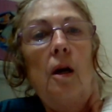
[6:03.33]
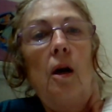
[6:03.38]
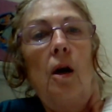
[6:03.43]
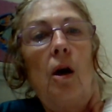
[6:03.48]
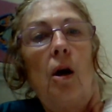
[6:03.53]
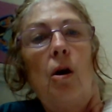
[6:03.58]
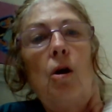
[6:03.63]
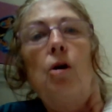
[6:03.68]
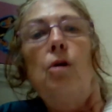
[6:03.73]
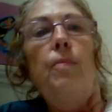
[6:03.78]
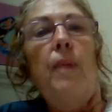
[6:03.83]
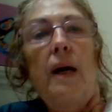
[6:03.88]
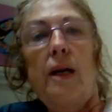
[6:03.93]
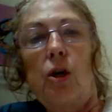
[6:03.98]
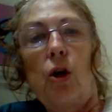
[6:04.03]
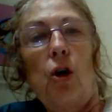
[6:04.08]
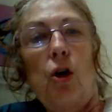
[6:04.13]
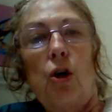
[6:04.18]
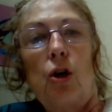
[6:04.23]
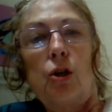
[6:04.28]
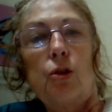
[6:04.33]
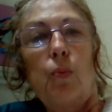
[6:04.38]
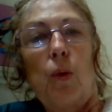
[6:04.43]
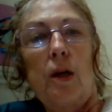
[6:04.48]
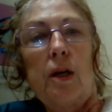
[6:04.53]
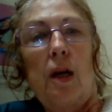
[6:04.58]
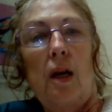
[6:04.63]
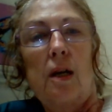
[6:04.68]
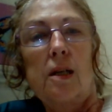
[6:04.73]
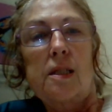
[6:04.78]
Oh my God,
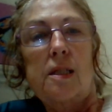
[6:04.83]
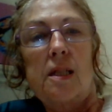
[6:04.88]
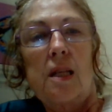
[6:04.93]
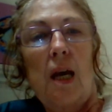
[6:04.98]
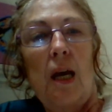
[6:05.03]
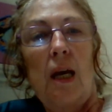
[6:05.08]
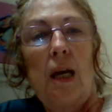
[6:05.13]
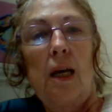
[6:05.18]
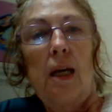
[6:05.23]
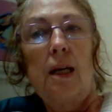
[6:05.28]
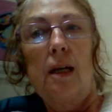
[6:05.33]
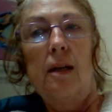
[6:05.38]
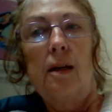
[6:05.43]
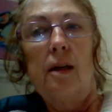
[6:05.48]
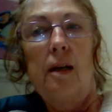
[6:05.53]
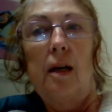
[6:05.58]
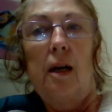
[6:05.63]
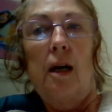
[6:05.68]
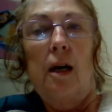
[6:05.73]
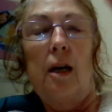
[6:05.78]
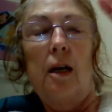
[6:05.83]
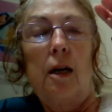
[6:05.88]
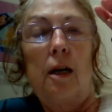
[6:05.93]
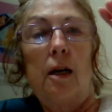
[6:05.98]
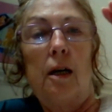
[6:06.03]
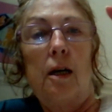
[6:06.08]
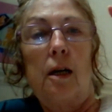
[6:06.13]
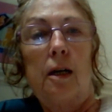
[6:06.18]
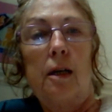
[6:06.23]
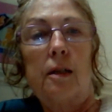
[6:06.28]
one last thing.
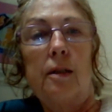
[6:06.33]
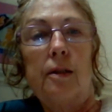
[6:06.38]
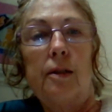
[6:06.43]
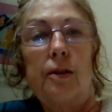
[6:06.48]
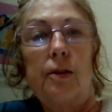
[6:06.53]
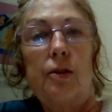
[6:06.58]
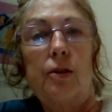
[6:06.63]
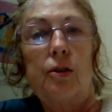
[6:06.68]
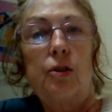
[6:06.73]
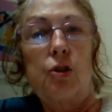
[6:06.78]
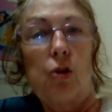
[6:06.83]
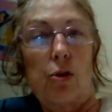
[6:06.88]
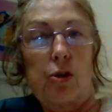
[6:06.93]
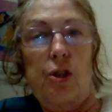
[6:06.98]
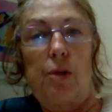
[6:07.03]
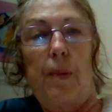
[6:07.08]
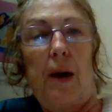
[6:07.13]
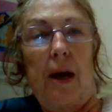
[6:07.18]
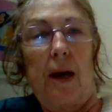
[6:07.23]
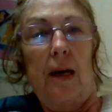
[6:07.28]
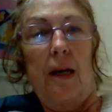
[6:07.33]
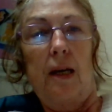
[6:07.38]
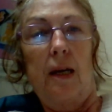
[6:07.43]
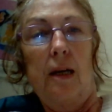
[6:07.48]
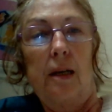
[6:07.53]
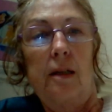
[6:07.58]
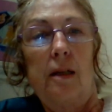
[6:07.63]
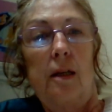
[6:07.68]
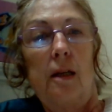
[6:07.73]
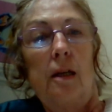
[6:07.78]
Dr. Paik.
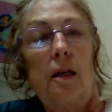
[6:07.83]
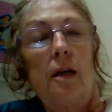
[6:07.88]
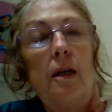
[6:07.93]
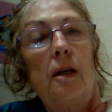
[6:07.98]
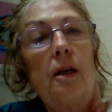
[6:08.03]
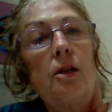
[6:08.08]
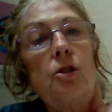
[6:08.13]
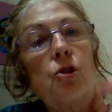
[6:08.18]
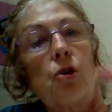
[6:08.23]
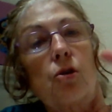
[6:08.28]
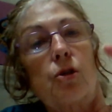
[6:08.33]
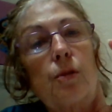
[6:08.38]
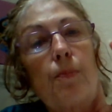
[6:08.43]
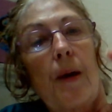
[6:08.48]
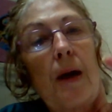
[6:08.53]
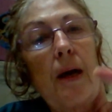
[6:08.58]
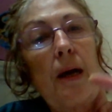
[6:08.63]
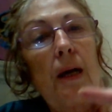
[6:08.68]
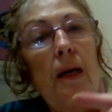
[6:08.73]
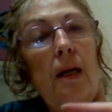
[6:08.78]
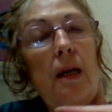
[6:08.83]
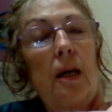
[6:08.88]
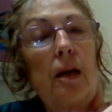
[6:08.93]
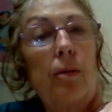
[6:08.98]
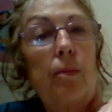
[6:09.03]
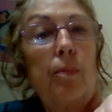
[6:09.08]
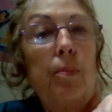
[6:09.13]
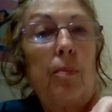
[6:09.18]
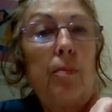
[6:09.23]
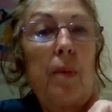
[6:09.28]
Dr.
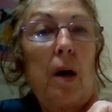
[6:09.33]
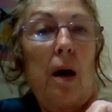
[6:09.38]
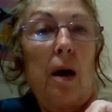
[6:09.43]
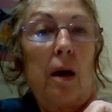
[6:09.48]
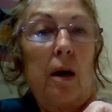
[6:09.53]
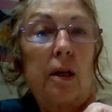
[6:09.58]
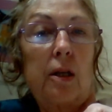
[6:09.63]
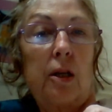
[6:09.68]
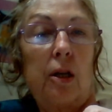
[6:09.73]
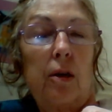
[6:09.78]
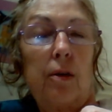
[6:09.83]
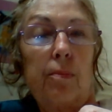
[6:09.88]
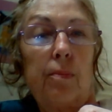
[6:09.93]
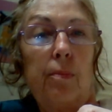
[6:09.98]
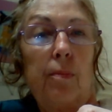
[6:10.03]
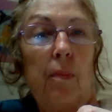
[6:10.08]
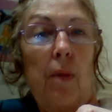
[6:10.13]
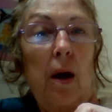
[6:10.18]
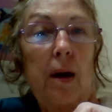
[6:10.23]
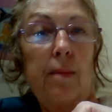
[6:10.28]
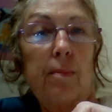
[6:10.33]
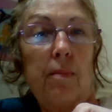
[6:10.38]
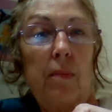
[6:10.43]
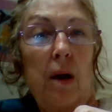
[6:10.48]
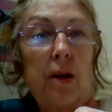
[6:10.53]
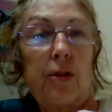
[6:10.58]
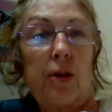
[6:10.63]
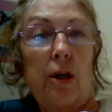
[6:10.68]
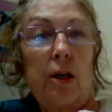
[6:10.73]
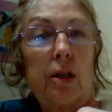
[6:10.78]
Paik, my
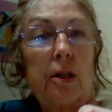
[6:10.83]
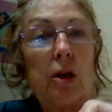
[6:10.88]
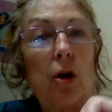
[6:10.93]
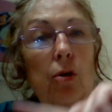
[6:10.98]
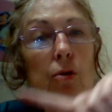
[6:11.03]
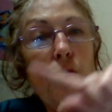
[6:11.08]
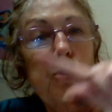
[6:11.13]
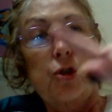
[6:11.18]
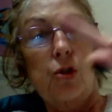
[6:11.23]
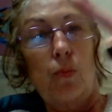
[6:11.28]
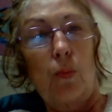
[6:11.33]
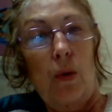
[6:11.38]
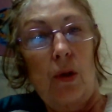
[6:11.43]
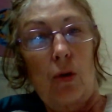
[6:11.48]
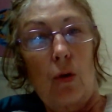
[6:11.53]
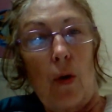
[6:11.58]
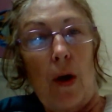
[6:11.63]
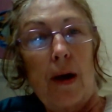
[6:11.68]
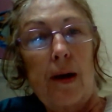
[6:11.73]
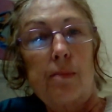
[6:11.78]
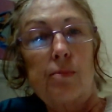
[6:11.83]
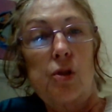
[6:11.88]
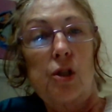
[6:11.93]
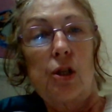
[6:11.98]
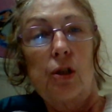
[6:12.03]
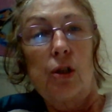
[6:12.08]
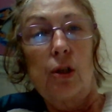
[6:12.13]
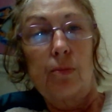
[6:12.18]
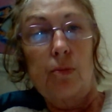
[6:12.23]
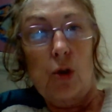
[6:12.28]
mother goes with Graham
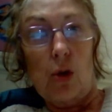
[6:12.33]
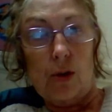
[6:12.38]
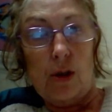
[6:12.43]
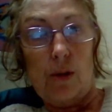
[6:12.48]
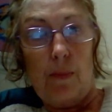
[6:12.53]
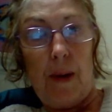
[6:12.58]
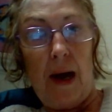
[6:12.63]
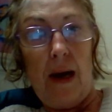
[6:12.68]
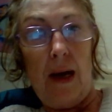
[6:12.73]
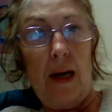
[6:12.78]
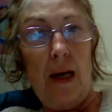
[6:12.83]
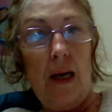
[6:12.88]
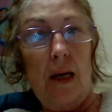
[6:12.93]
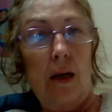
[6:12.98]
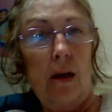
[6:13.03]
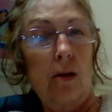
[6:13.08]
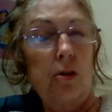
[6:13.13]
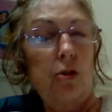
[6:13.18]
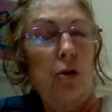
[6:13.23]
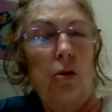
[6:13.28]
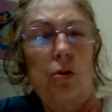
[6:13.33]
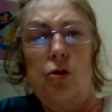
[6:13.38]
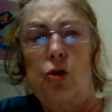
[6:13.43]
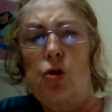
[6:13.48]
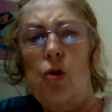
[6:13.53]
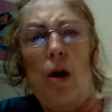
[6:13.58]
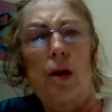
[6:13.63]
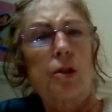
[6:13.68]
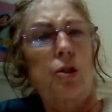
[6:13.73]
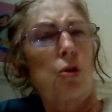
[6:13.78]
to Dr. Paik.
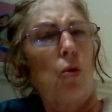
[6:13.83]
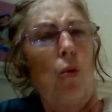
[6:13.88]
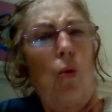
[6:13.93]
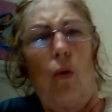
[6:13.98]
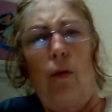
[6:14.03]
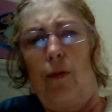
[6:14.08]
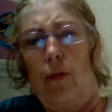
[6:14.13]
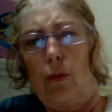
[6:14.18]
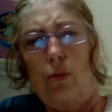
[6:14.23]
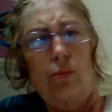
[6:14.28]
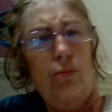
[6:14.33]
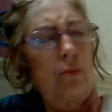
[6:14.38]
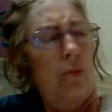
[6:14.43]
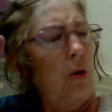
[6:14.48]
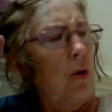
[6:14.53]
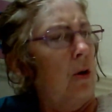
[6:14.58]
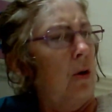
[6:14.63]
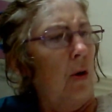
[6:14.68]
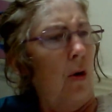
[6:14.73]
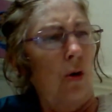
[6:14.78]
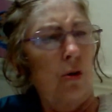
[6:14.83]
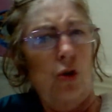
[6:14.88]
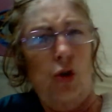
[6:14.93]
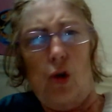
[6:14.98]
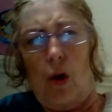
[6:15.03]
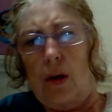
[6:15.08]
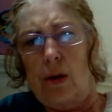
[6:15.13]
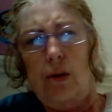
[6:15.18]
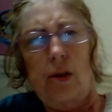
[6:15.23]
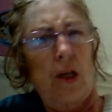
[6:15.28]
Drugs awful.
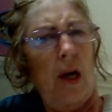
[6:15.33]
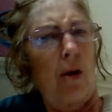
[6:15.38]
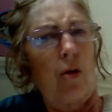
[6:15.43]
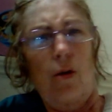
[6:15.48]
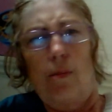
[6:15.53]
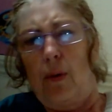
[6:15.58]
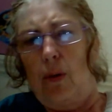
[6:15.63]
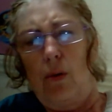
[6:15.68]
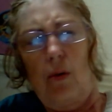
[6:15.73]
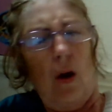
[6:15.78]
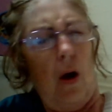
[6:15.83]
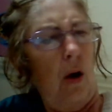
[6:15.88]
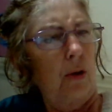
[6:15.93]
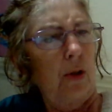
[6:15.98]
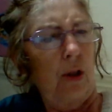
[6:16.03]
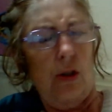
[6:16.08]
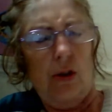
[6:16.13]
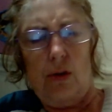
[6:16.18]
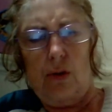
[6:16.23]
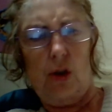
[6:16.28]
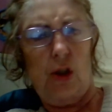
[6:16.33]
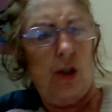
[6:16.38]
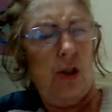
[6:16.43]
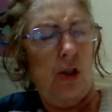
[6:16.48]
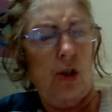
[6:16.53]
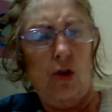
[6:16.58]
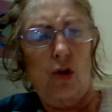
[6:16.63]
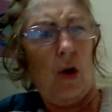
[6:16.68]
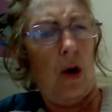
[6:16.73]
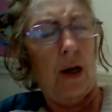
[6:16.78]
Terrible.
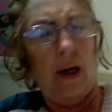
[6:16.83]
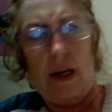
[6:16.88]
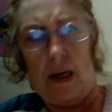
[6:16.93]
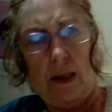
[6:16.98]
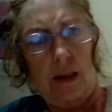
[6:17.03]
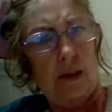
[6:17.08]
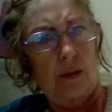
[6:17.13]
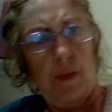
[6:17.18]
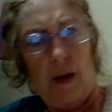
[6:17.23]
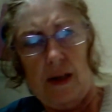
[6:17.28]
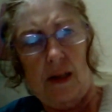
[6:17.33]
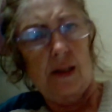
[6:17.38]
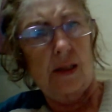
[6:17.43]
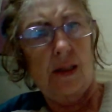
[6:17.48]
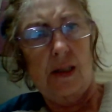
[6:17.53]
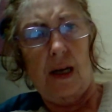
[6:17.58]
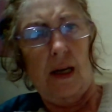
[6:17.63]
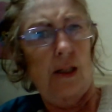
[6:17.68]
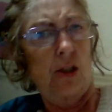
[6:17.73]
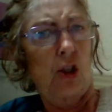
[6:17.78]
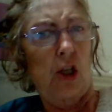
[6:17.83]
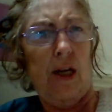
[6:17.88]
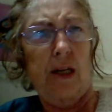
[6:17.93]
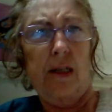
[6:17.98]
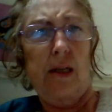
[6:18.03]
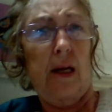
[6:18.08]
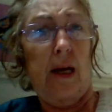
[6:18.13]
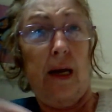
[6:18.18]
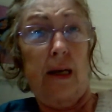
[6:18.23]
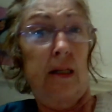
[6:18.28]
She's a drug addict by this stage,
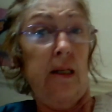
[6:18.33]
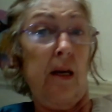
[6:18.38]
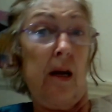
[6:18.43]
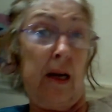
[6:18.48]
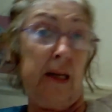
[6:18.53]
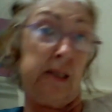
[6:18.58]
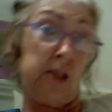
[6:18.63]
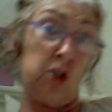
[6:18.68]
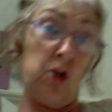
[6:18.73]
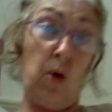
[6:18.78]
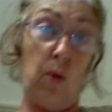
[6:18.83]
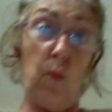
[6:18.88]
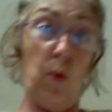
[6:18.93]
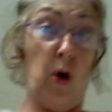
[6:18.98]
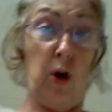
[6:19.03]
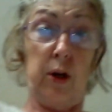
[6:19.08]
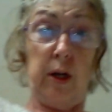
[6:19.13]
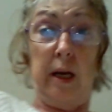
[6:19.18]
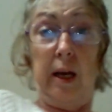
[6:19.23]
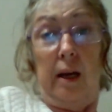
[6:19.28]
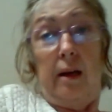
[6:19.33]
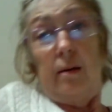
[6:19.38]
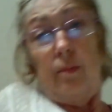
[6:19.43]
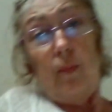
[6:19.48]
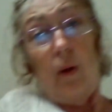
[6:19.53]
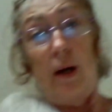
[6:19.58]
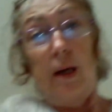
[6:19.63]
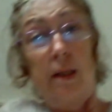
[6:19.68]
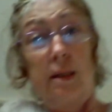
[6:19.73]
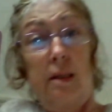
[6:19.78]
and it's not working,
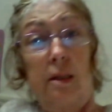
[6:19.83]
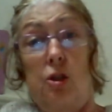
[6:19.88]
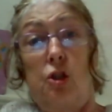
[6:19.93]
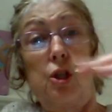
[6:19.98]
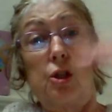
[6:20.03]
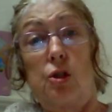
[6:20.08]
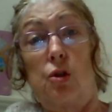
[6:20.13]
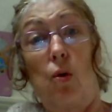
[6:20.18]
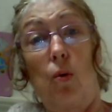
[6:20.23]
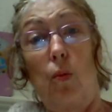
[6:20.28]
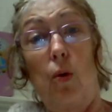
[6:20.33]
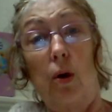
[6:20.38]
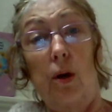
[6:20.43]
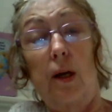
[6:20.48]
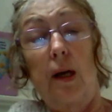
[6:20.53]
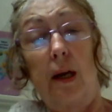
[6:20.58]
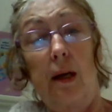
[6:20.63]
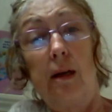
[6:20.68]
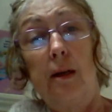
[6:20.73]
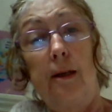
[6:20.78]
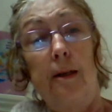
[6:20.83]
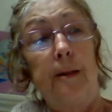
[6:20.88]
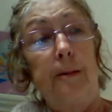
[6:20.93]
right? It's just not working.